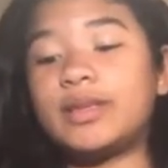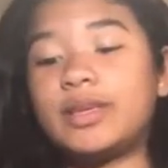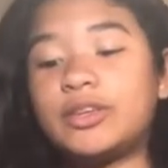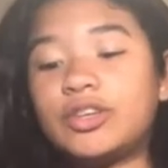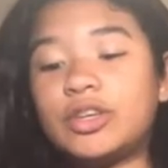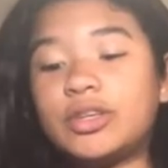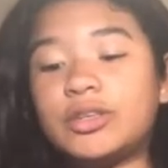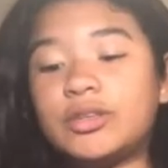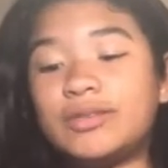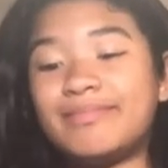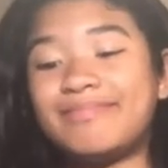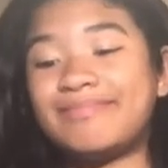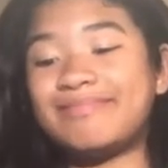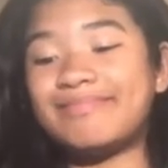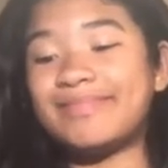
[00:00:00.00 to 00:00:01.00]
It's just
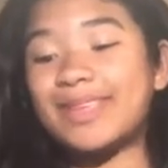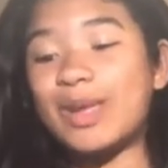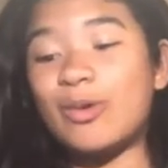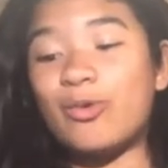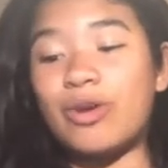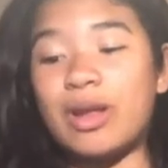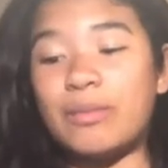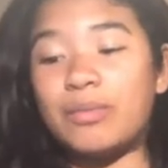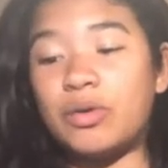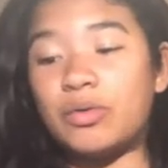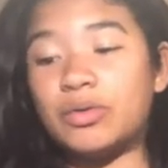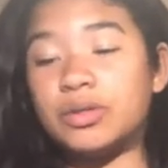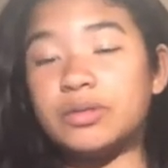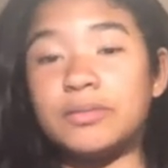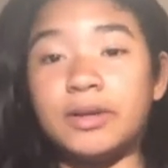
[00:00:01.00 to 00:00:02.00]
where I
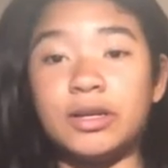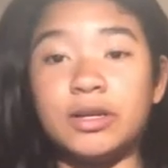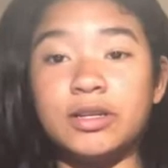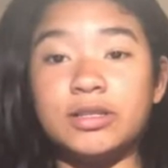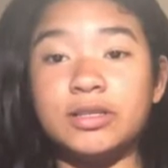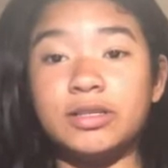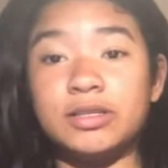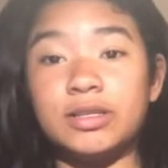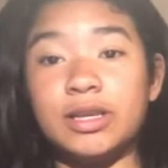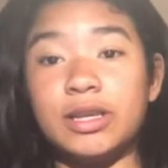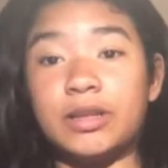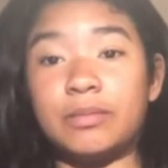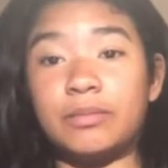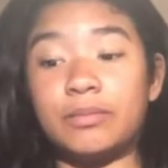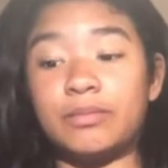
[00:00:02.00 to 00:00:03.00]
post my cousins
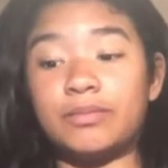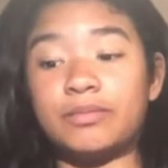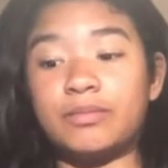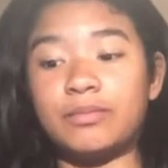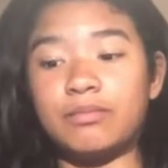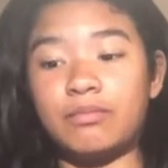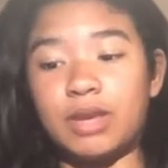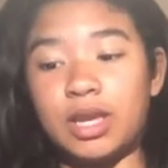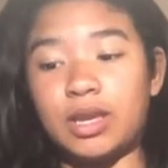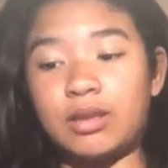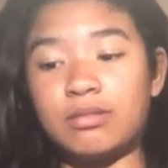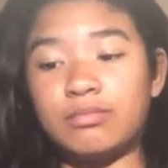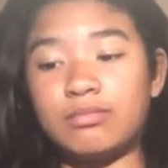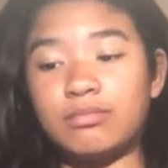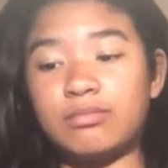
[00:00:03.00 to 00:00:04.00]
and me
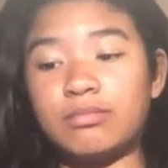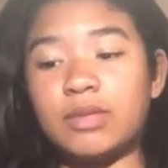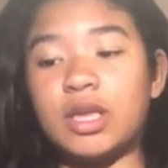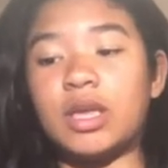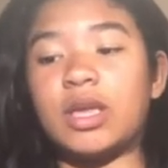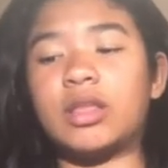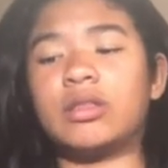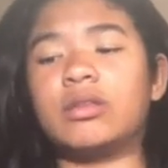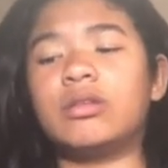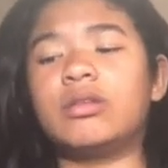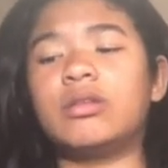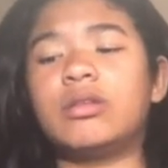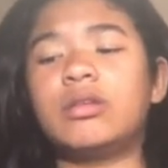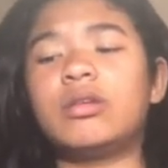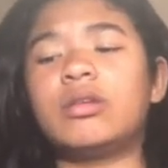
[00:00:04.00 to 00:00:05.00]
and
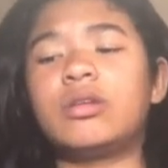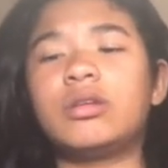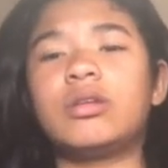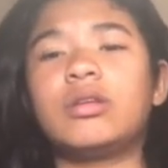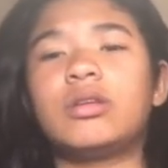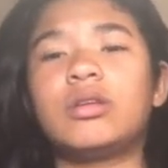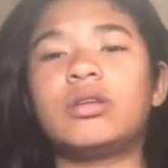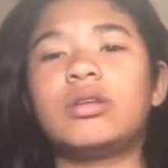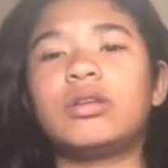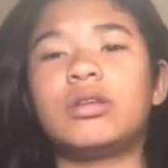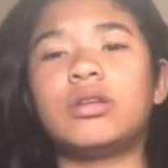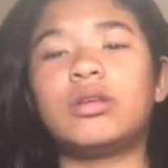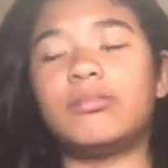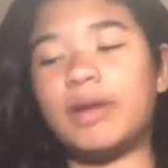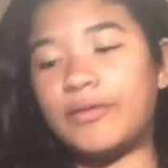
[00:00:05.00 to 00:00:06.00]

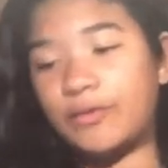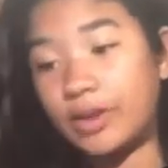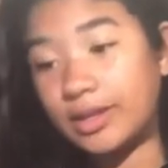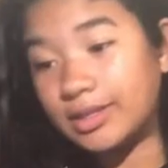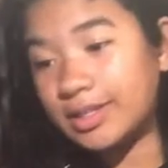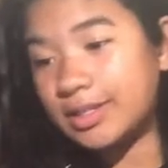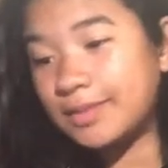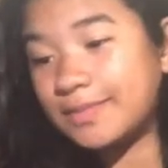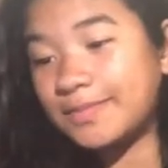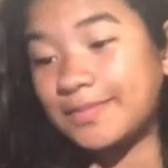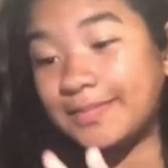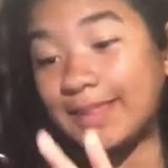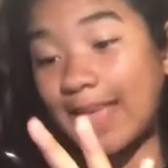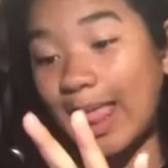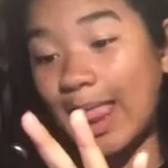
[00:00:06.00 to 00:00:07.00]
my friends.
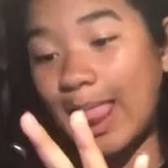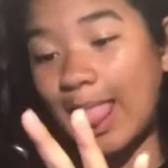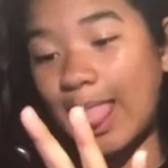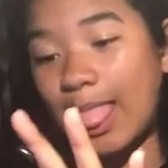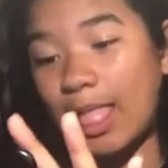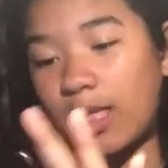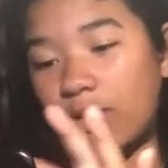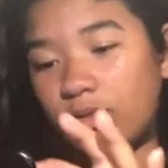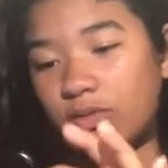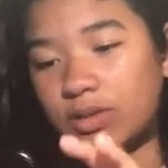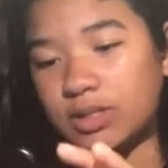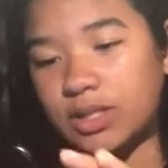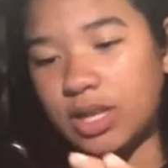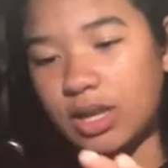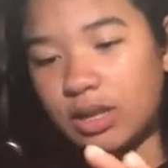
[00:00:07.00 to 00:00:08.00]

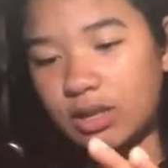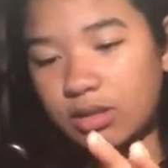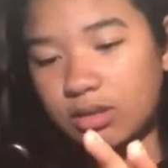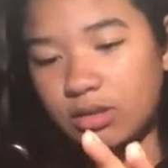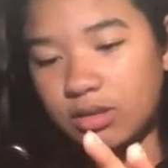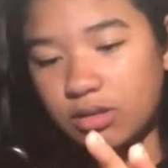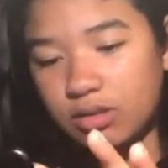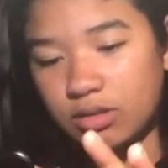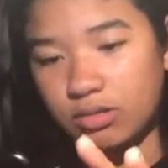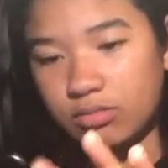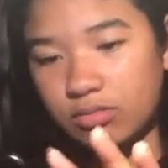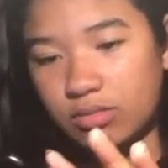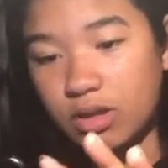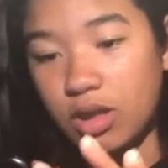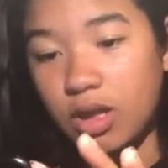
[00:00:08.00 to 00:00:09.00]
What's that? Oh,
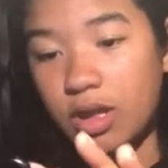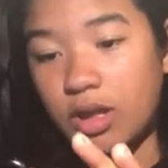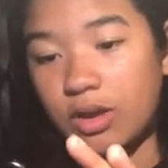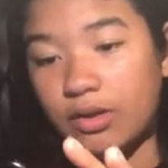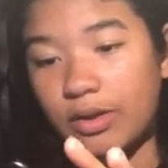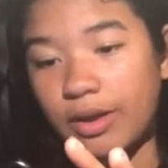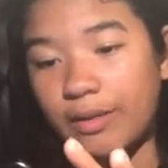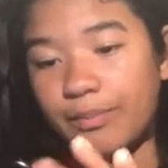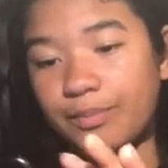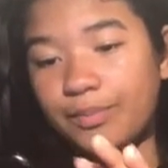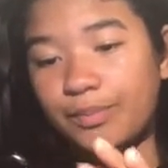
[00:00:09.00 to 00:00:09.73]
okay.